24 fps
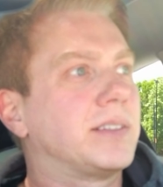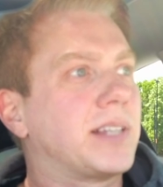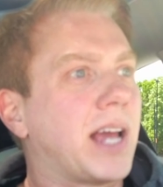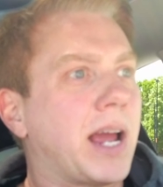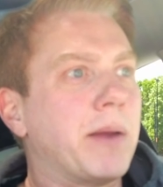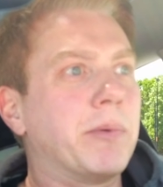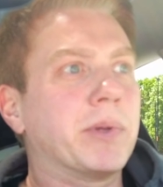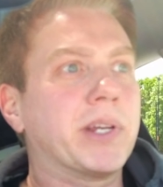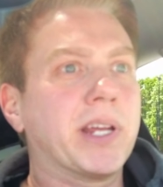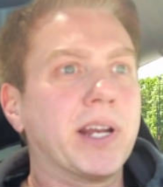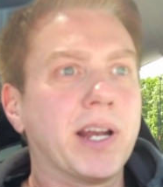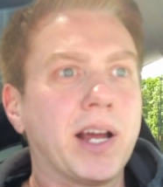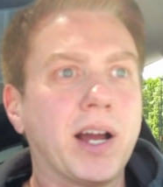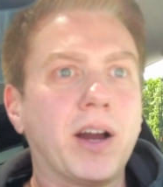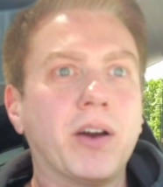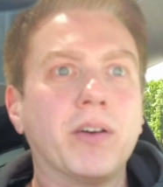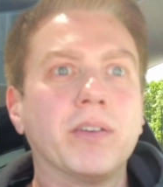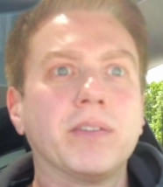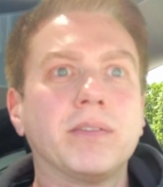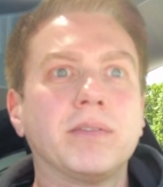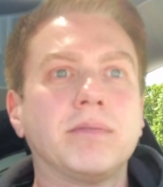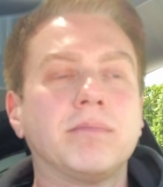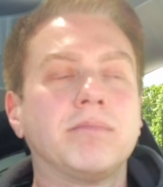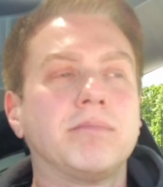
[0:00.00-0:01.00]
Time to get
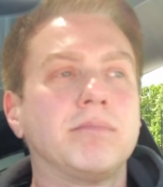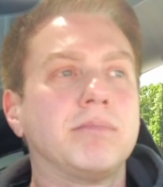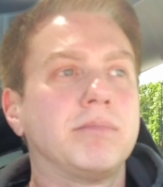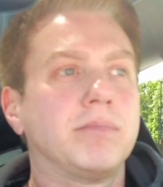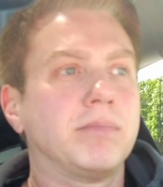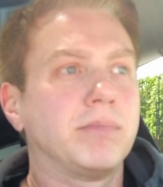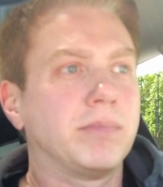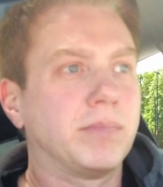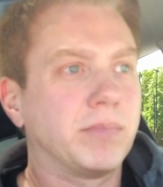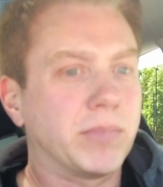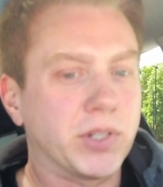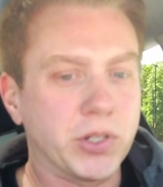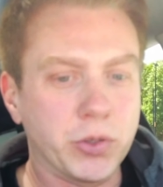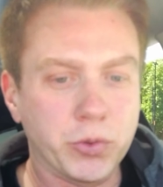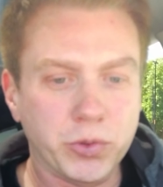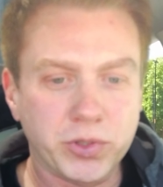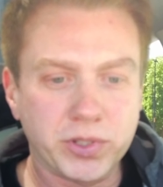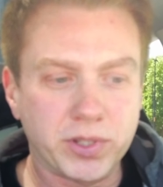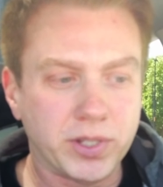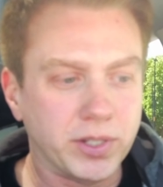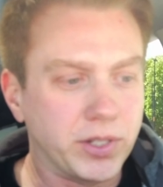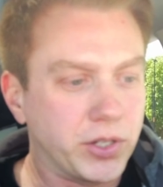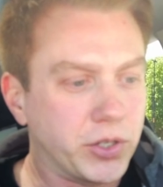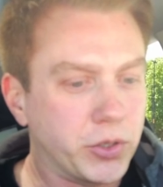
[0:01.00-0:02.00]
out,
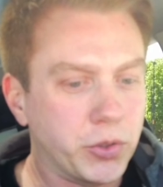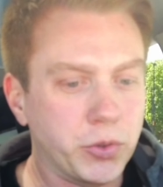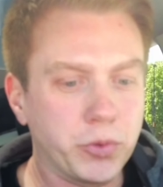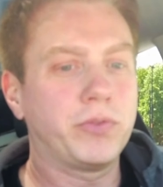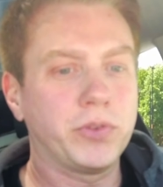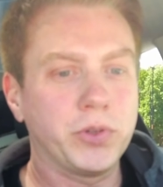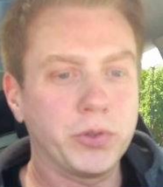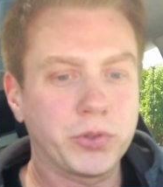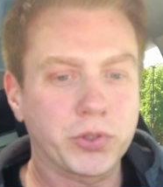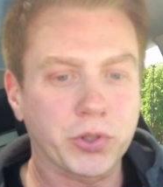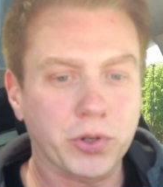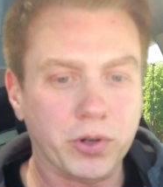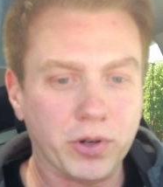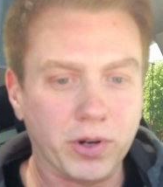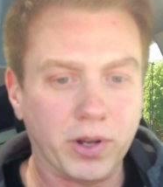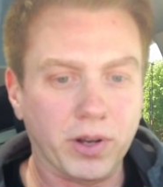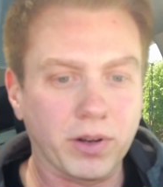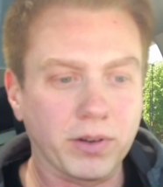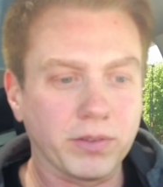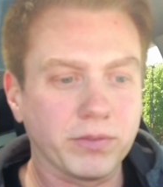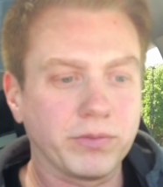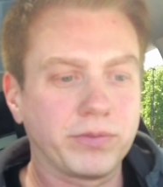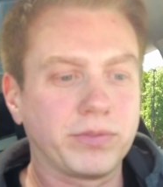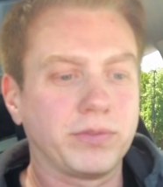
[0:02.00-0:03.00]
use the new future
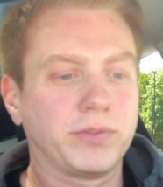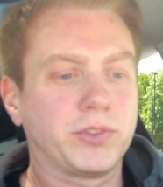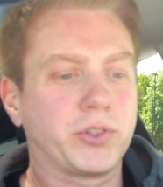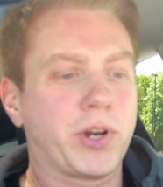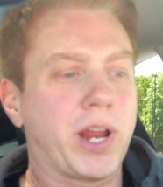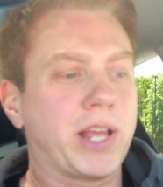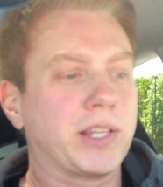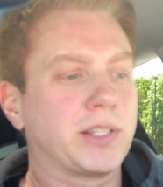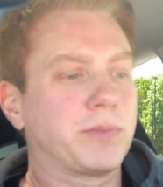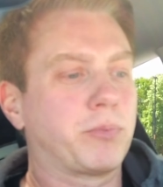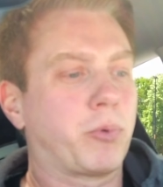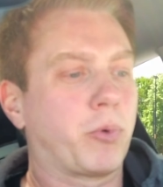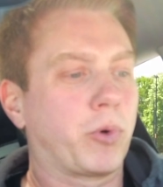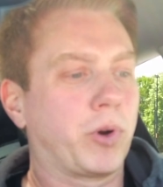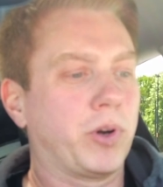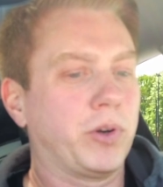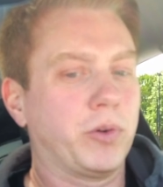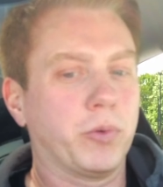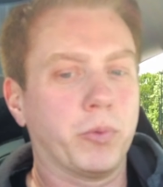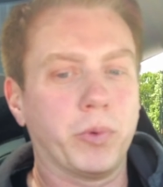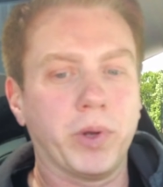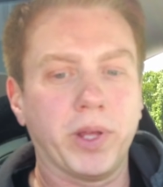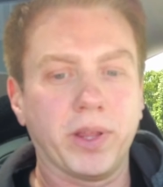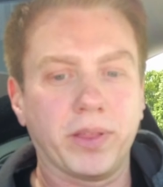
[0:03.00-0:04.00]
of
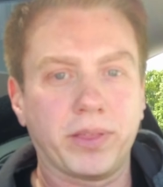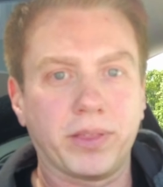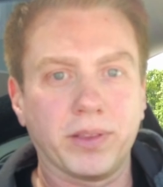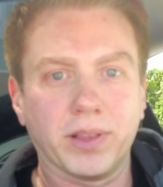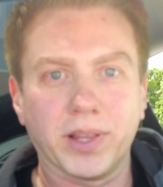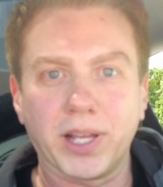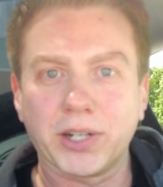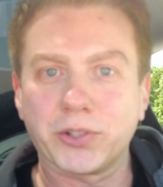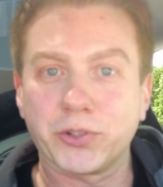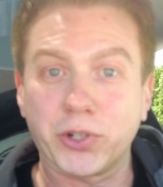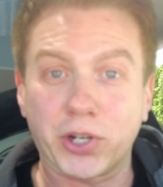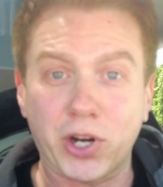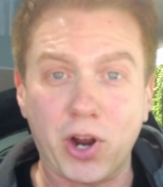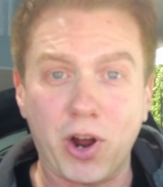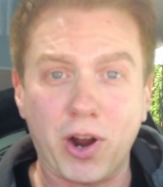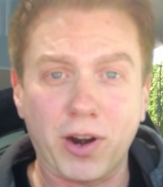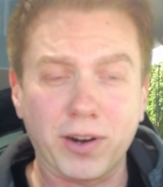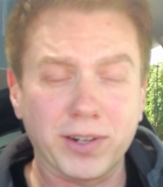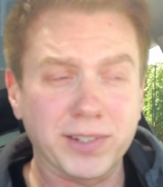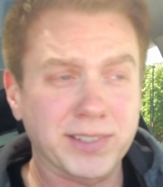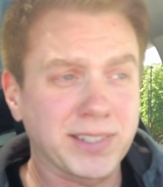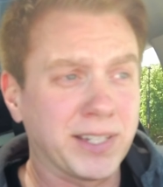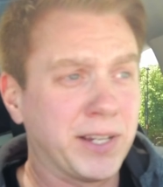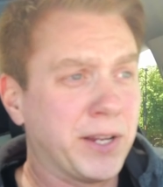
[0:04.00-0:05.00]
transport with electric
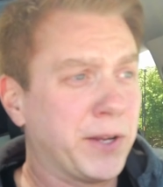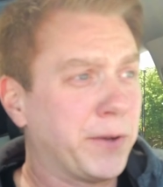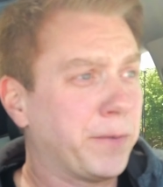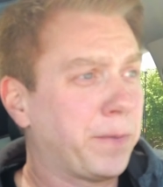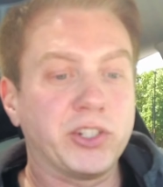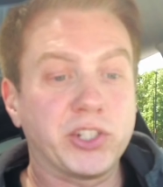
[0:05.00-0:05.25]
cars,